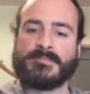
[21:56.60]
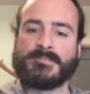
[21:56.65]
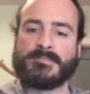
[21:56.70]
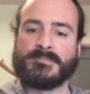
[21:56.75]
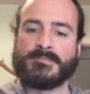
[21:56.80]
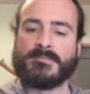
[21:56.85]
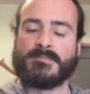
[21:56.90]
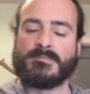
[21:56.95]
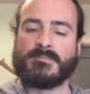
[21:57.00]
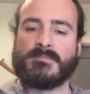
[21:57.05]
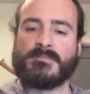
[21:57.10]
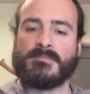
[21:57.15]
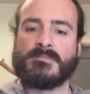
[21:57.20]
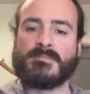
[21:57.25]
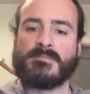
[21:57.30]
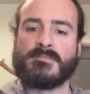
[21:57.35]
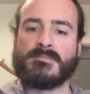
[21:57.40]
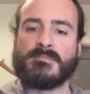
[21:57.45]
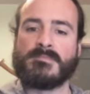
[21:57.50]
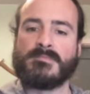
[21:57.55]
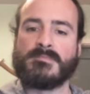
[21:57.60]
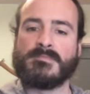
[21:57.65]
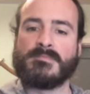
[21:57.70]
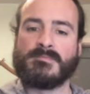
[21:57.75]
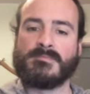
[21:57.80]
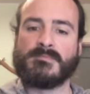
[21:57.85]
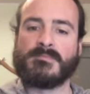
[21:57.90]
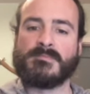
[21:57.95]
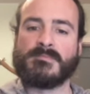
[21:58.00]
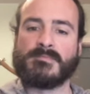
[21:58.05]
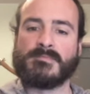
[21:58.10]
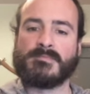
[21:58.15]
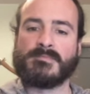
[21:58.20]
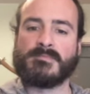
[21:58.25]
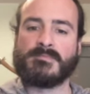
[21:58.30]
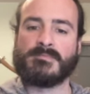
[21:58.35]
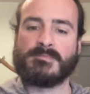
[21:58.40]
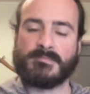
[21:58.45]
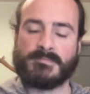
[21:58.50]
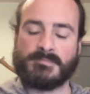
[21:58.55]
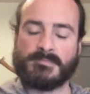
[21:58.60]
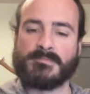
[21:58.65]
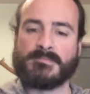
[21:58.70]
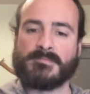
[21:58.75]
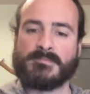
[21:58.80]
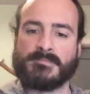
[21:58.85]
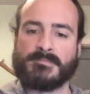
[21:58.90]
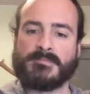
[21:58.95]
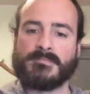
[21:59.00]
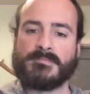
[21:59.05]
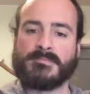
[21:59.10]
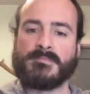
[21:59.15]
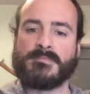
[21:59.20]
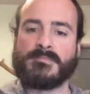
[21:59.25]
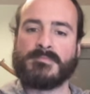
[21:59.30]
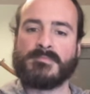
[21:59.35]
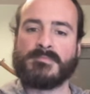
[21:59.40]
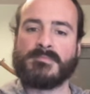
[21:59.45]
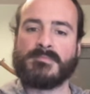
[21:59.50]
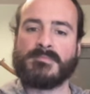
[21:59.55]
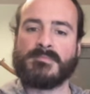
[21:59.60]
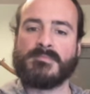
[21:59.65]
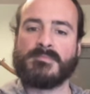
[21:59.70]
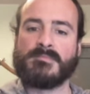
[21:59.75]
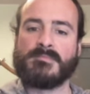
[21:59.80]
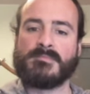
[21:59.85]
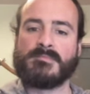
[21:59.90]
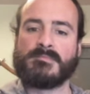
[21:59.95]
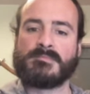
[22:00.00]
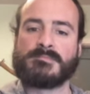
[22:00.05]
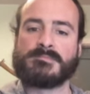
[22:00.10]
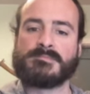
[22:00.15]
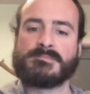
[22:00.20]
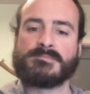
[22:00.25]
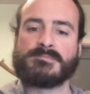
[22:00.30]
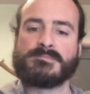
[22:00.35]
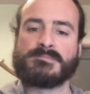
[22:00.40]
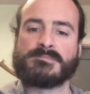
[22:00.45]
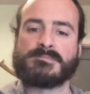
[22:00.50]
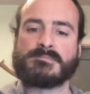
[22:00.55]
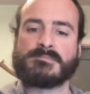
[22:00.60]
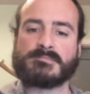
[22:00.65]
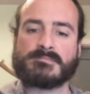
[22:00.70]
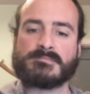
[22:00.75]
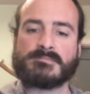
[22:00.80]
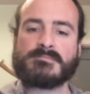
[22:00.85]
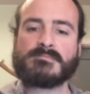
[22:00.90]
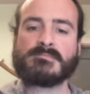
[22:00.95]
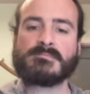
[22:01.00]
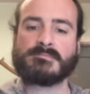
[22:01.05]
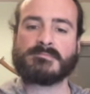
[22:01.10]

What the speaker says: (not speaking)